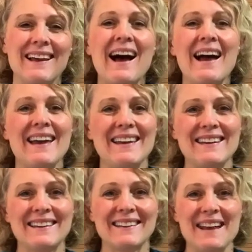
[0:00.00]

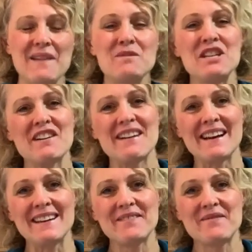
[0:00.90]
Hi, I'm
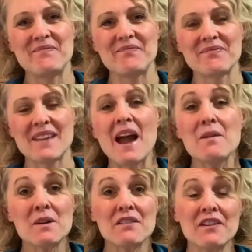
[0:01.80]
Jerry. I
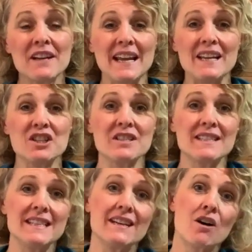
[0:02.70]
work for an
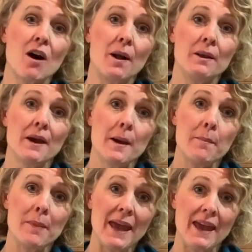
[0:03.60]
agency called
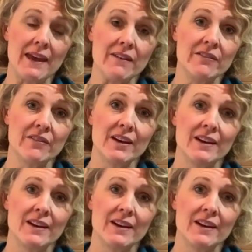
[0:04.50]
PAVE.